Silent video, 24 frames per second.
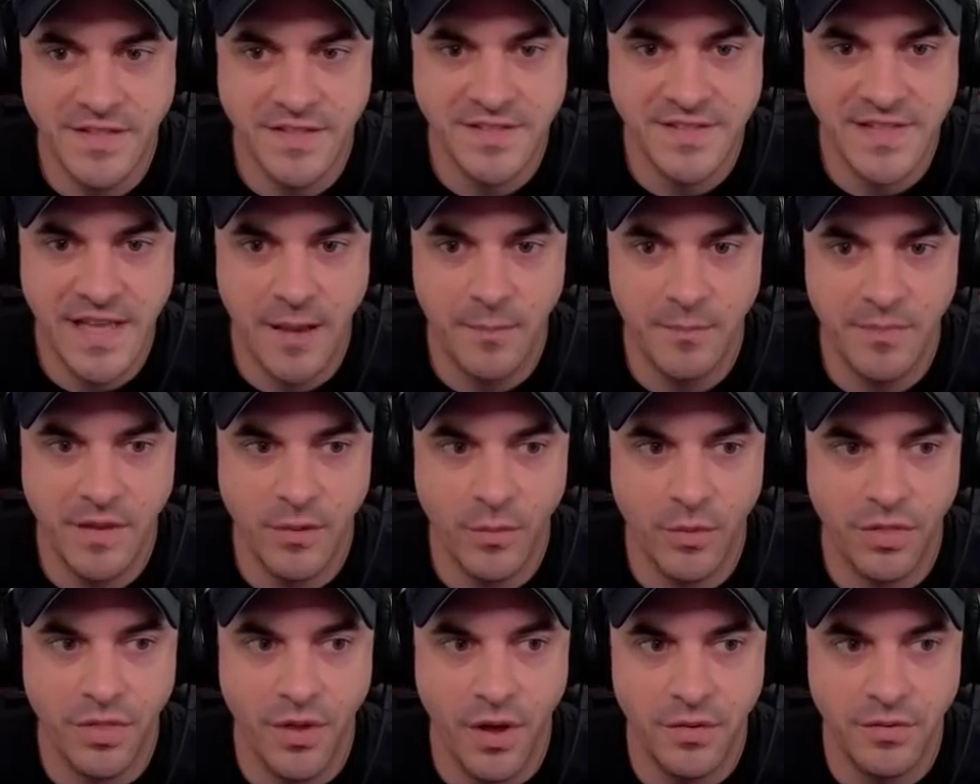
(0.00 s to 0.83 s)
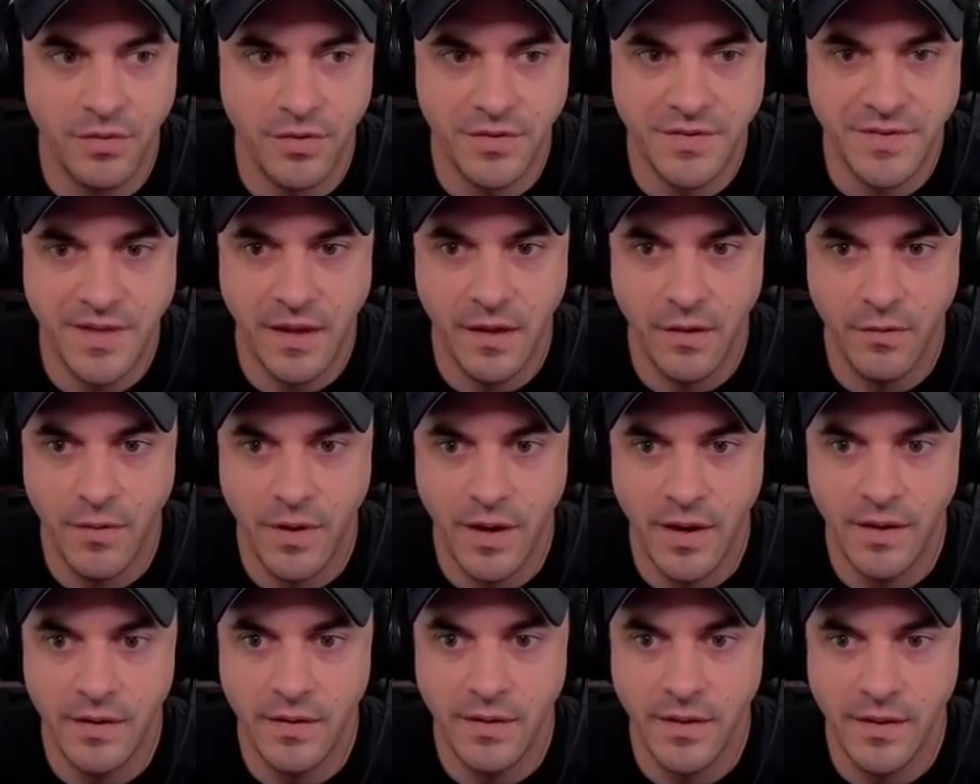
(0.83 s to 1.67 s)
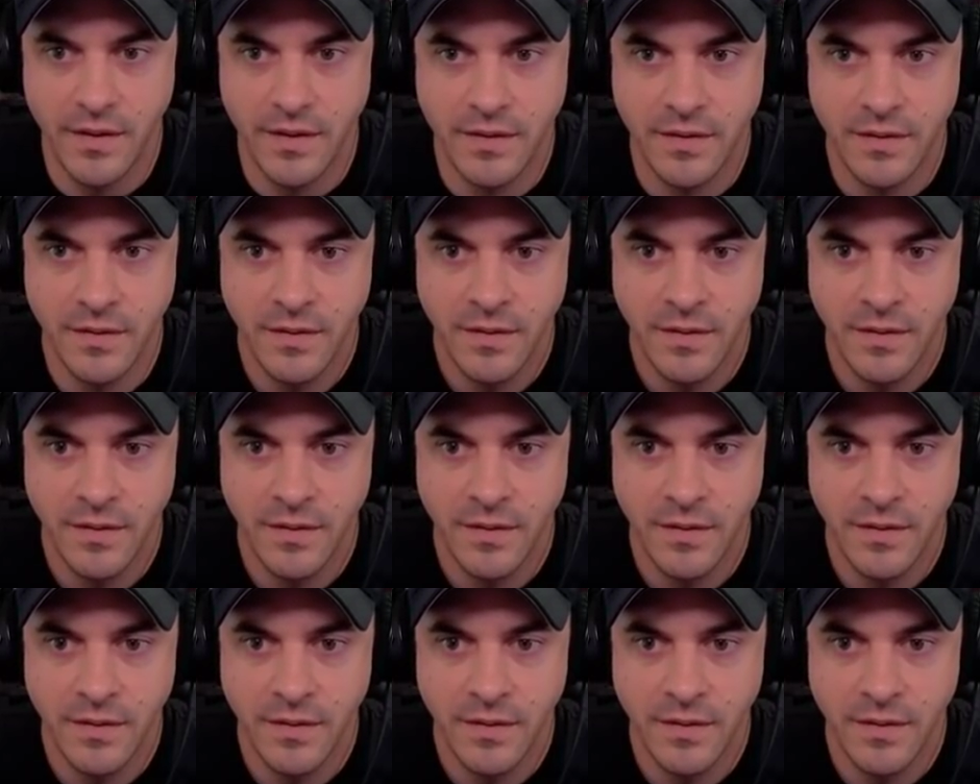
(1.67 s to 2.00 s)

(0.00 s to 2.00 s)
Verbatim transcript: the same thing with Undertale, right? Like,